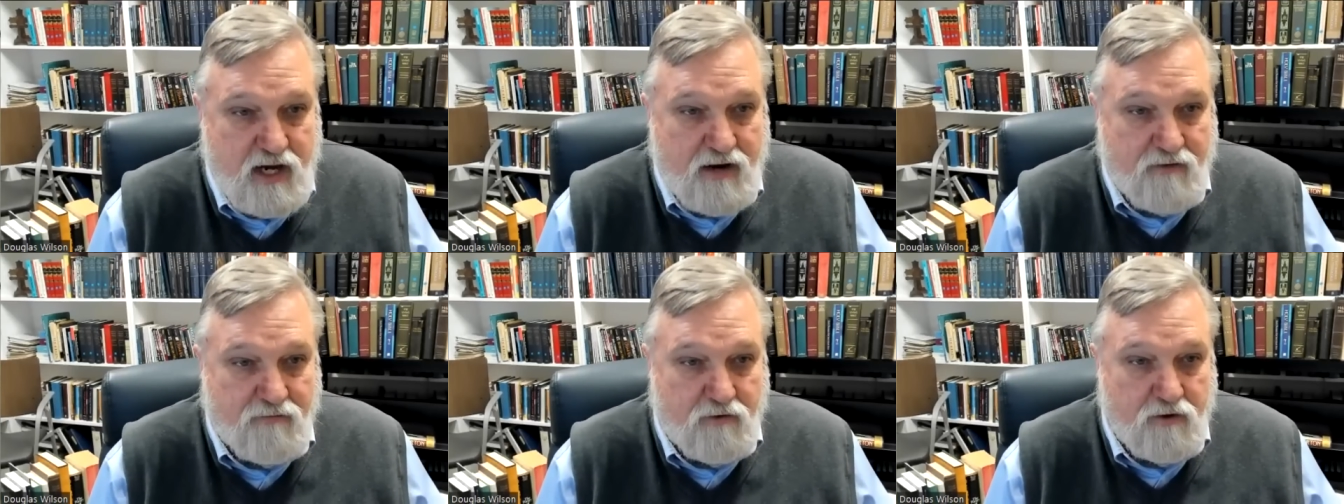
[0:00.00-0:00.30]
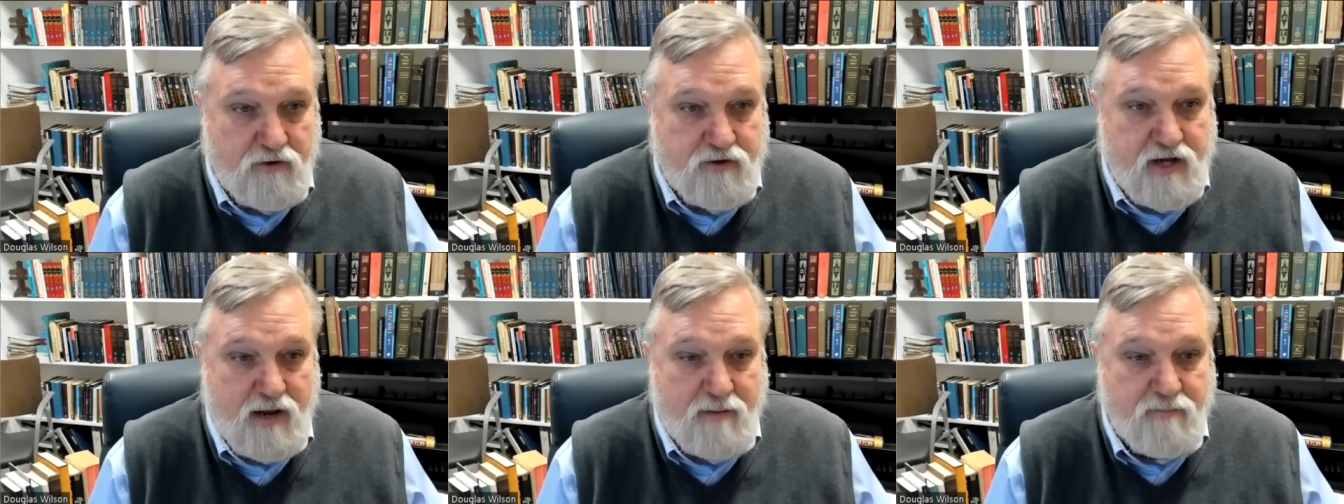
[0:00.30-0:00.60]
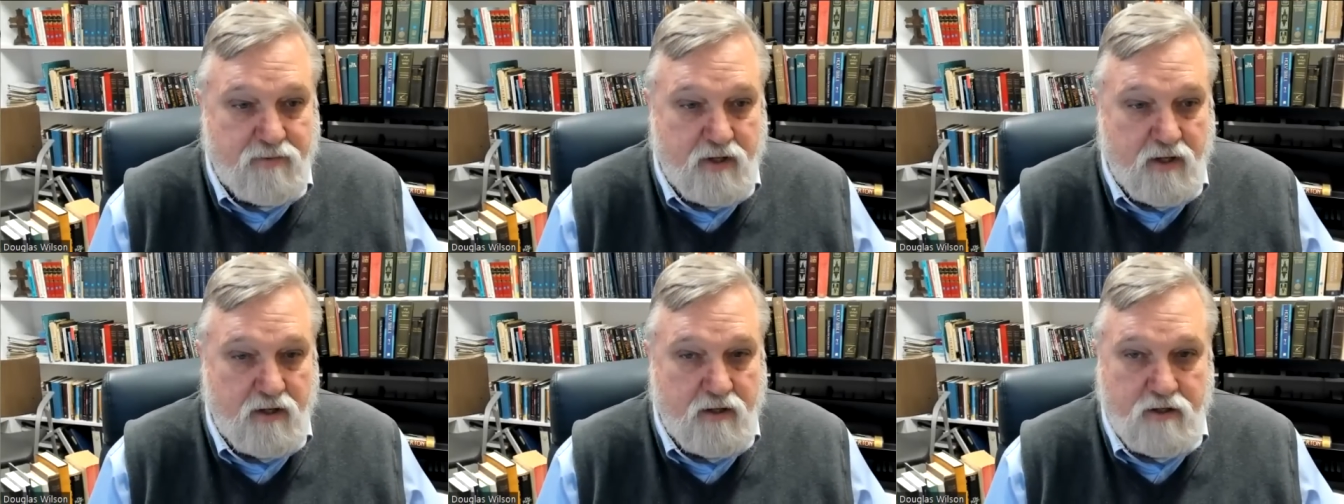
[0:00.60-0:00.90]
ever
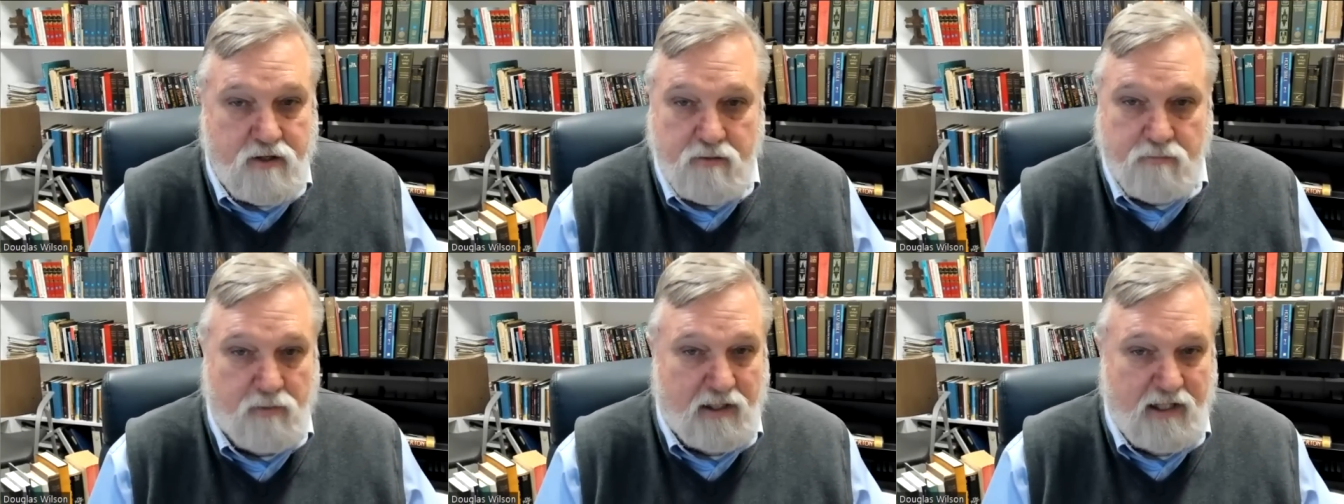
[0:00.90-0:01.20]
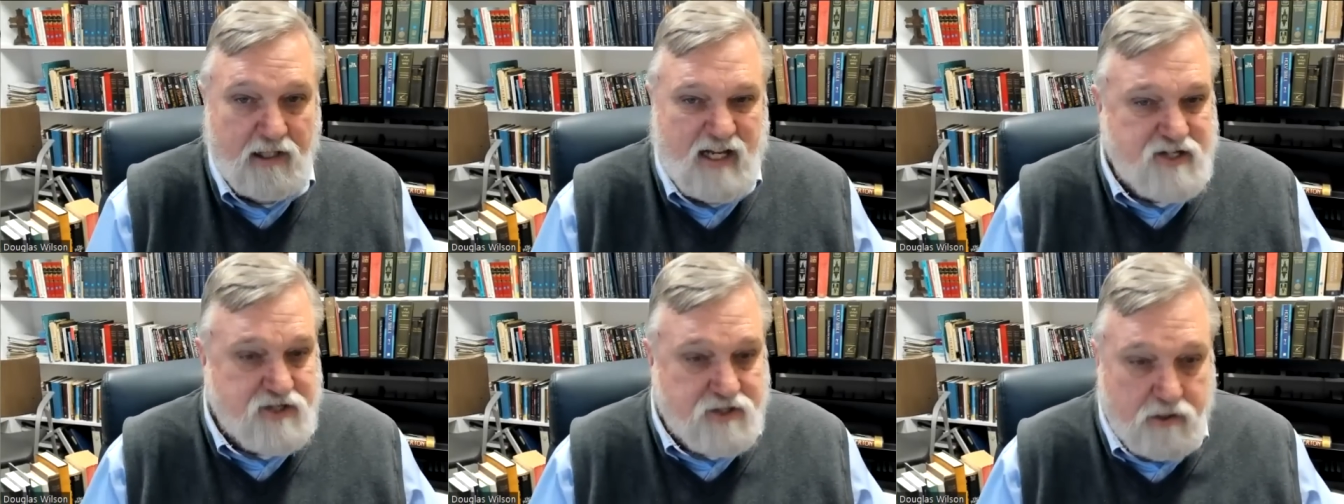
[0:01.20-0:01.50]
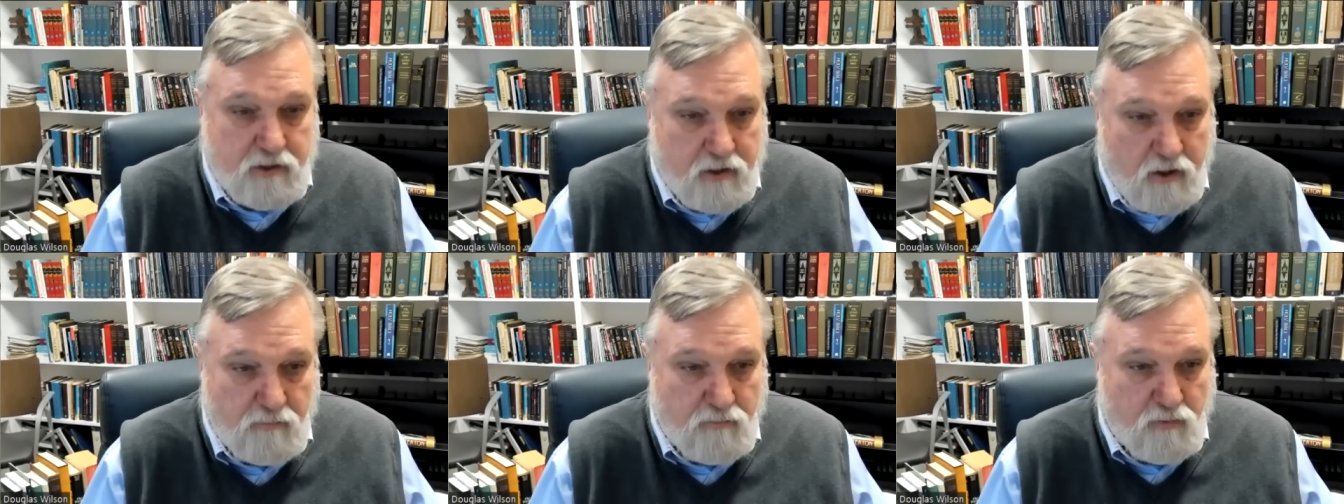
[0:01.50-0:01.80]
tempted to molest
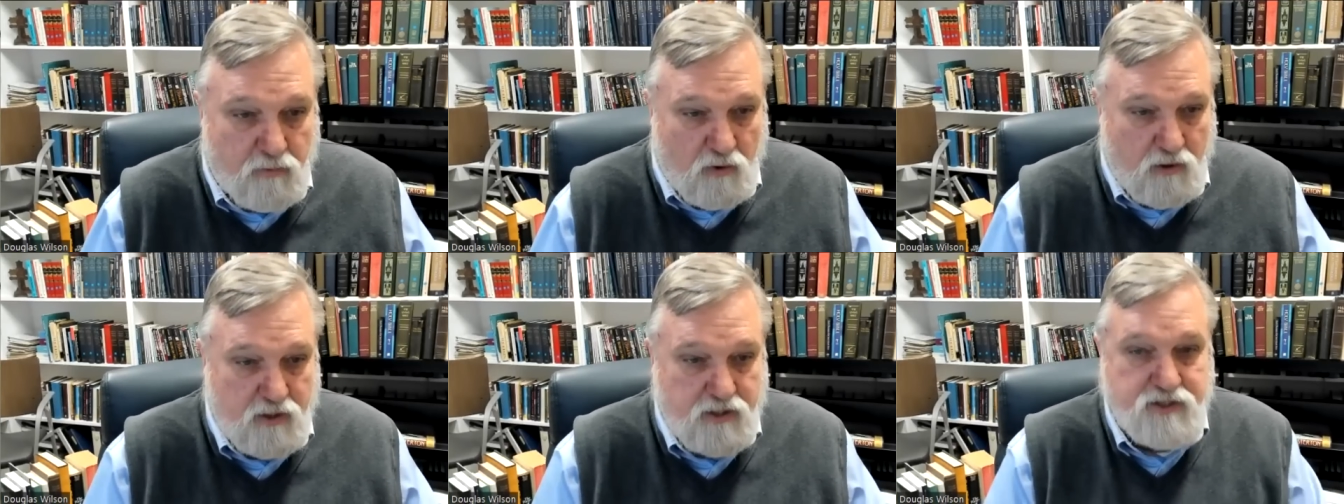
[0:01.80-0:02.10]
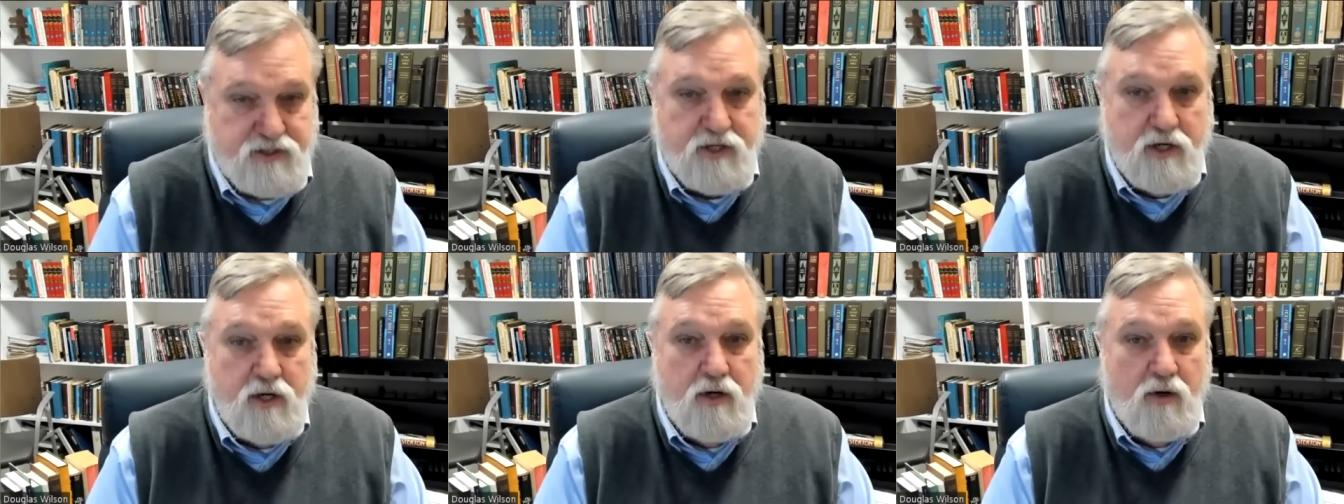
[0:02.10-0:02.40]
little boys